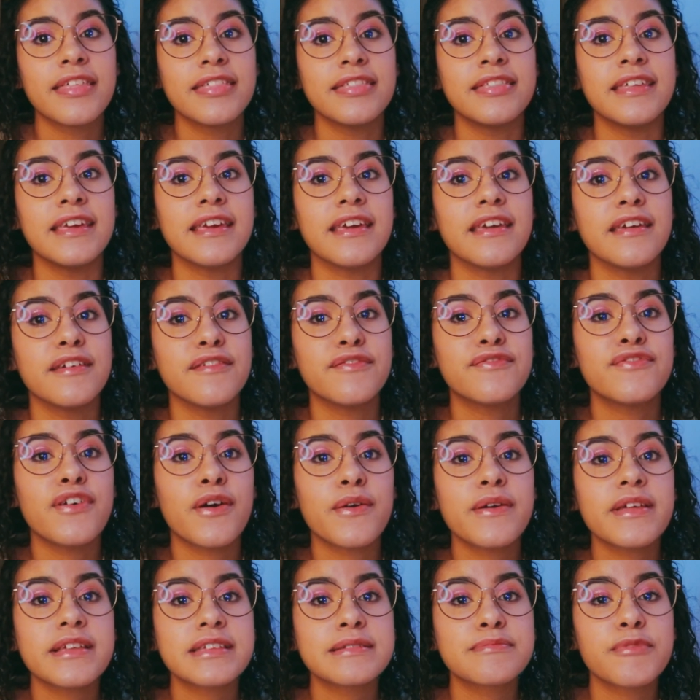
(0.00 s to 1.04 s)
the
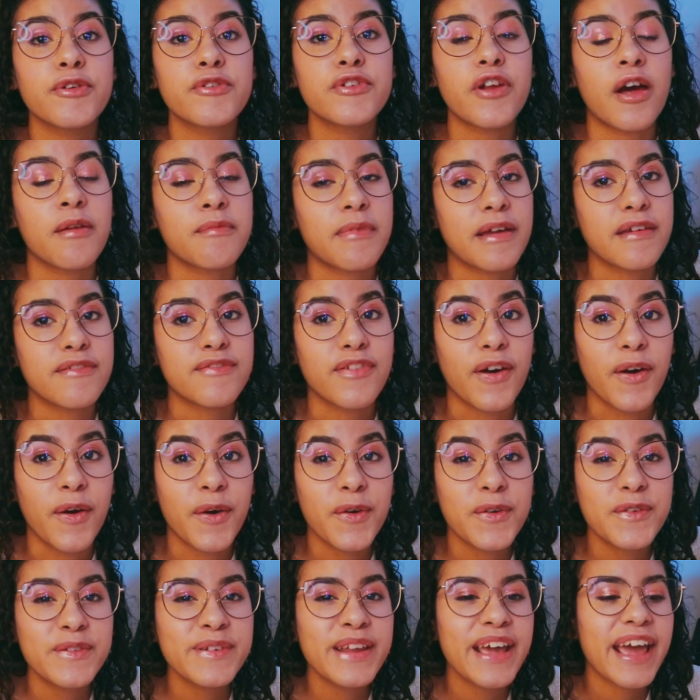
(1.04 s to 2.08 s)
focus mode on my
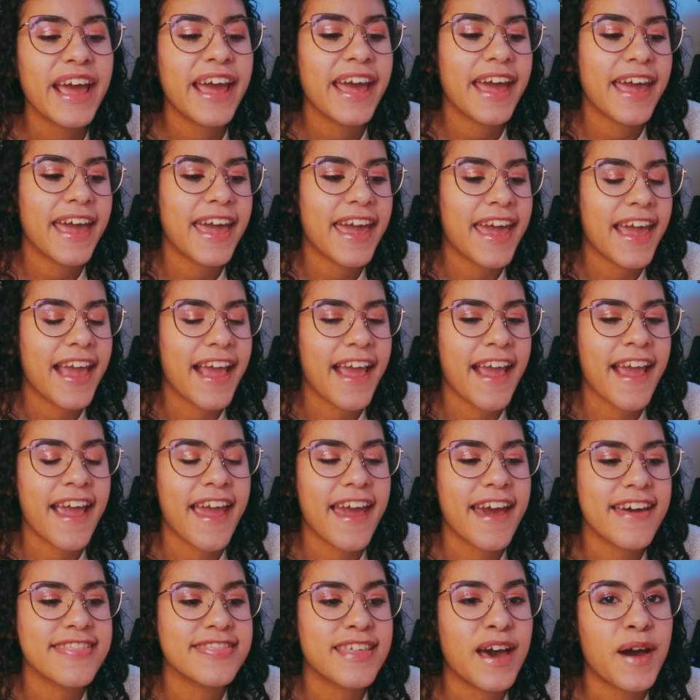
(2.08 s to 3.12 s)
phone,
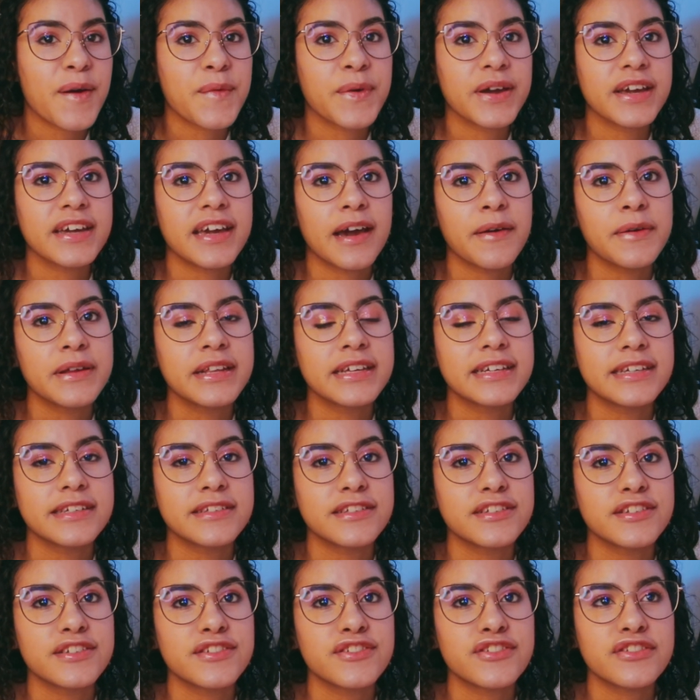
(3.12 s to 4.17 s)
and that way I wouldn't
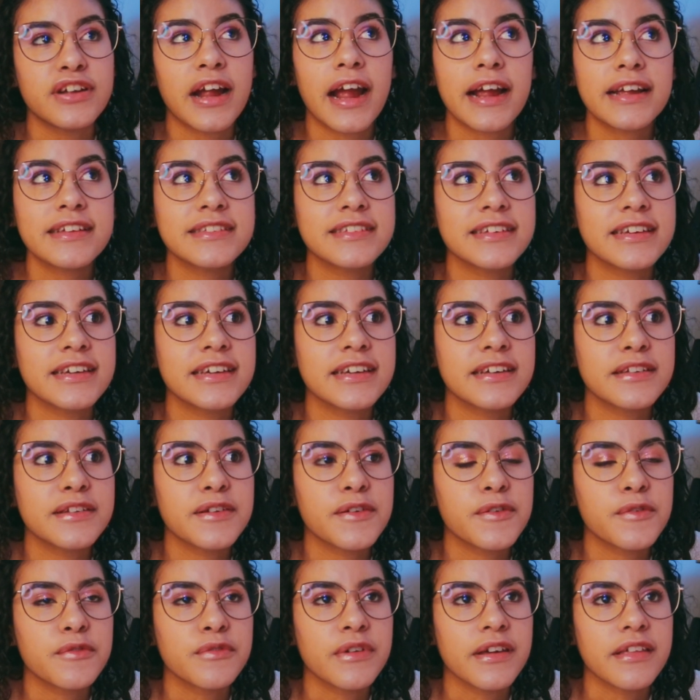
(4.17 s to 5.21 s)
get
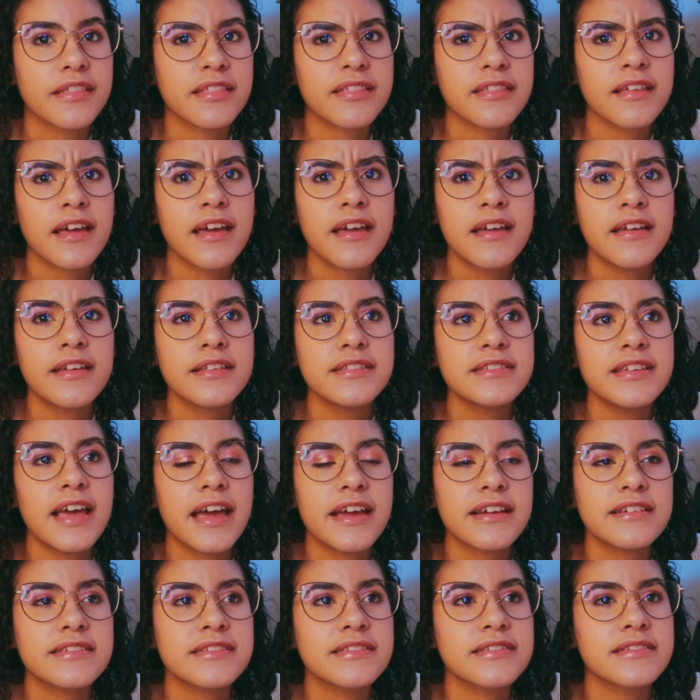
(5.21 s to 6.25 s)
distracted with
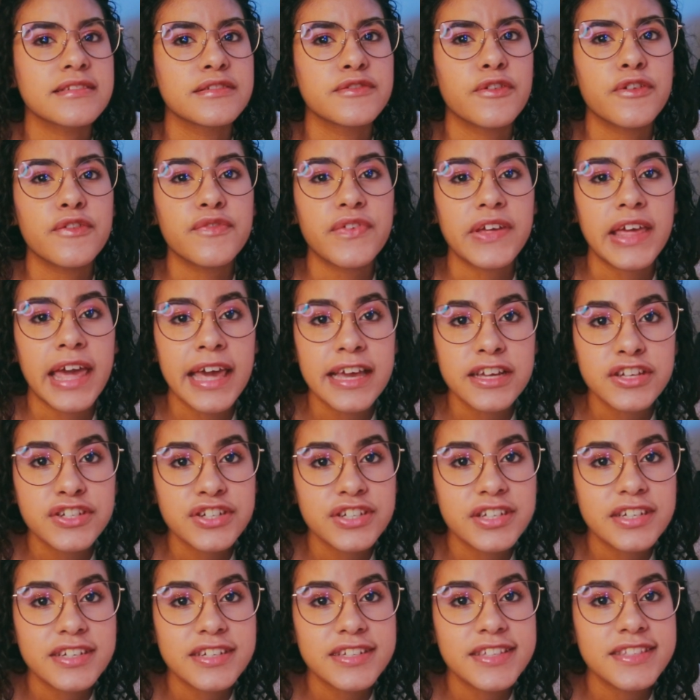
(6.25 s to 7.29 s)
text
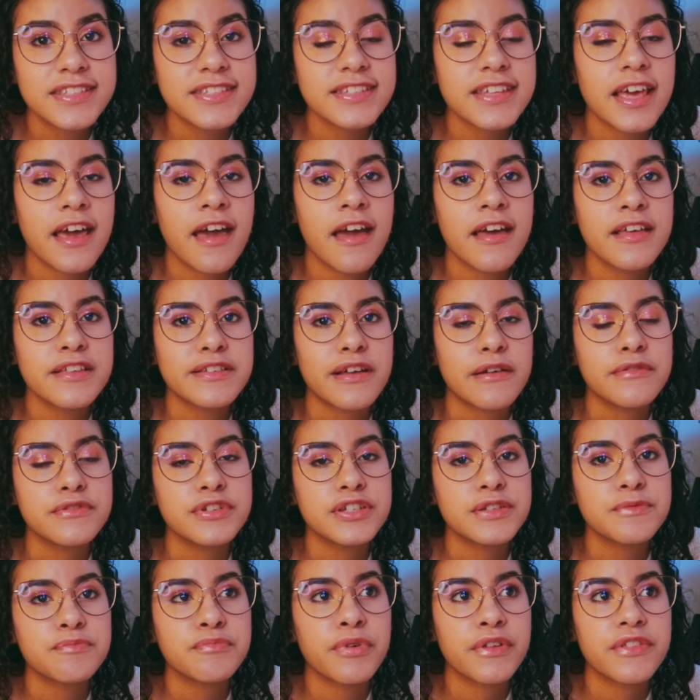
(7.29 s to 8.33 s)
notifications, so I would
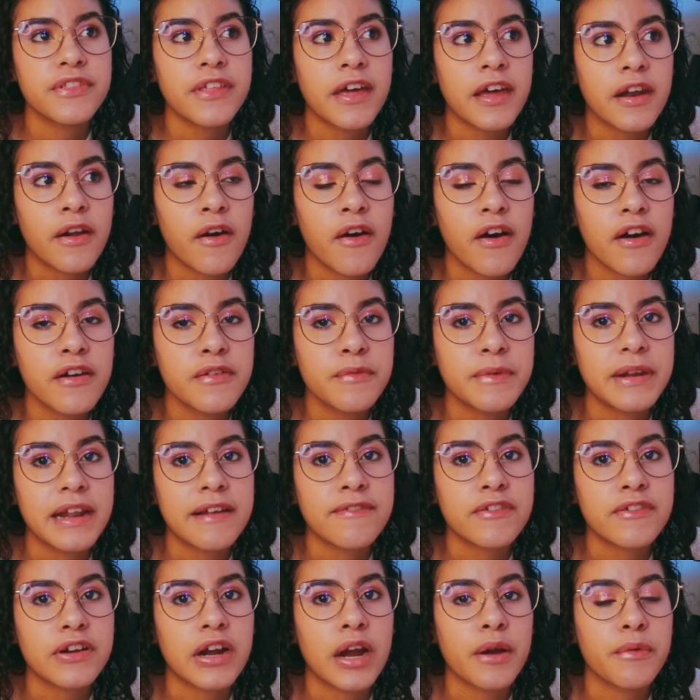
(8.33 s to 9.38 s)
just put that on
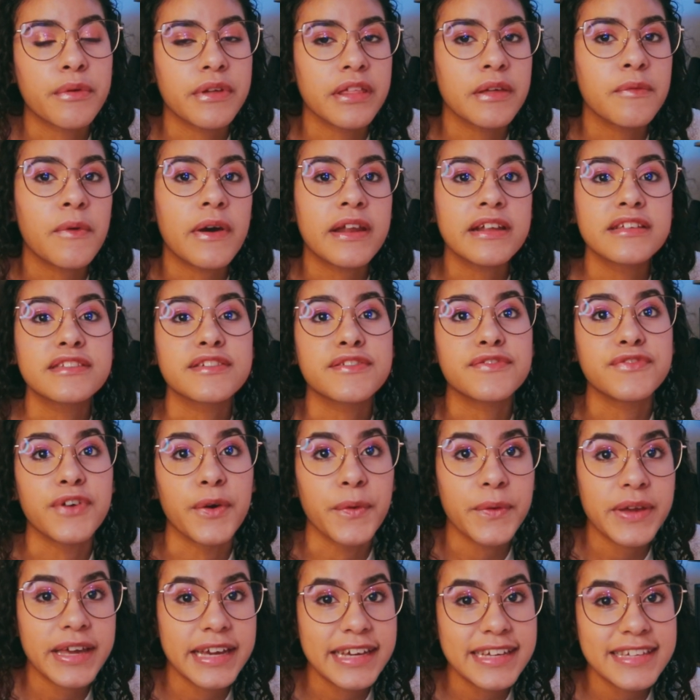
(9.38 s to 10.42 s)
whenever I really wanted to
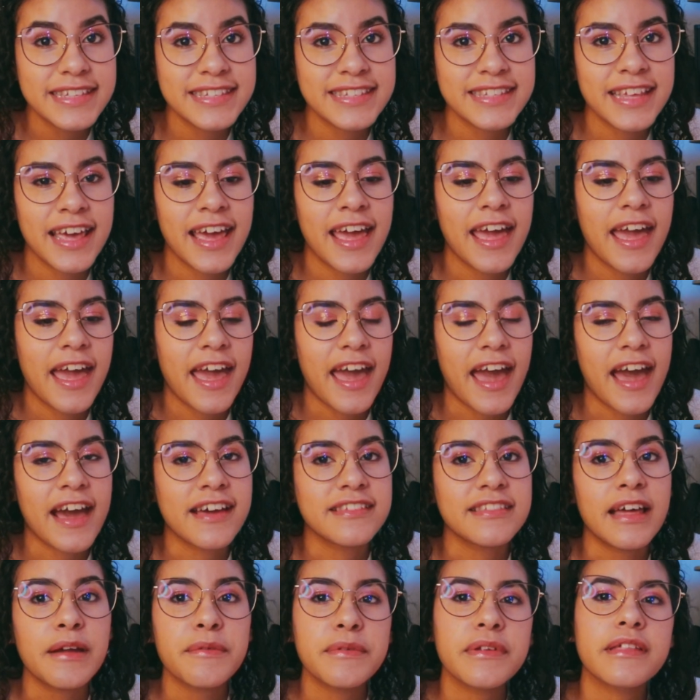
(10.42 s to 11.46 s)
focus,
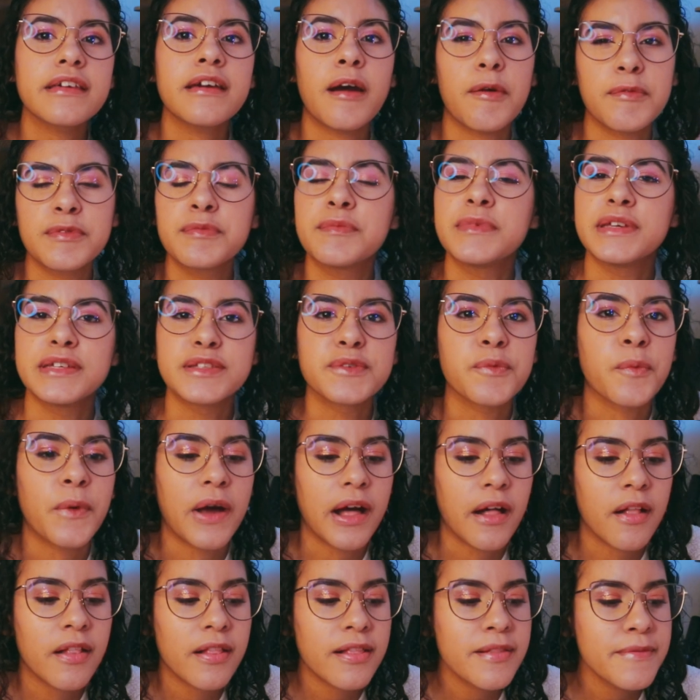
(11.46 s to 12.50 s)
and that really helped me as
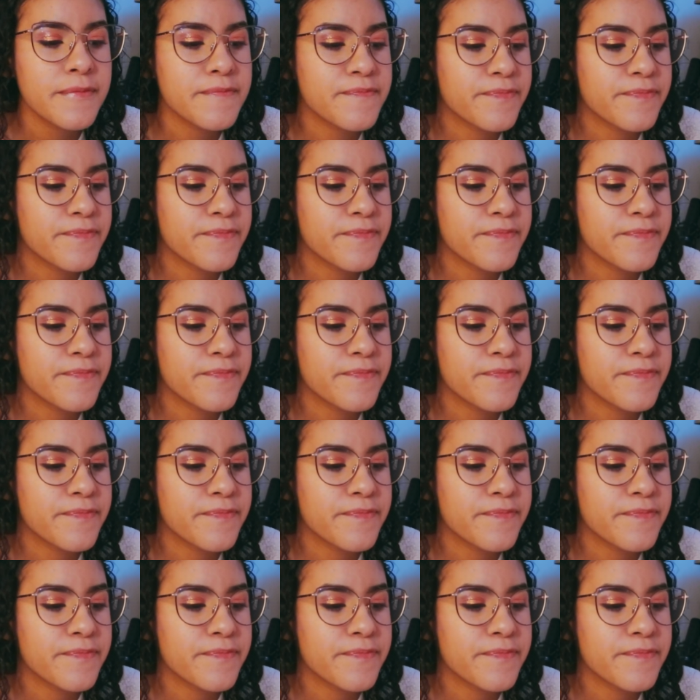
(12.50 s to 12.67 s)
well.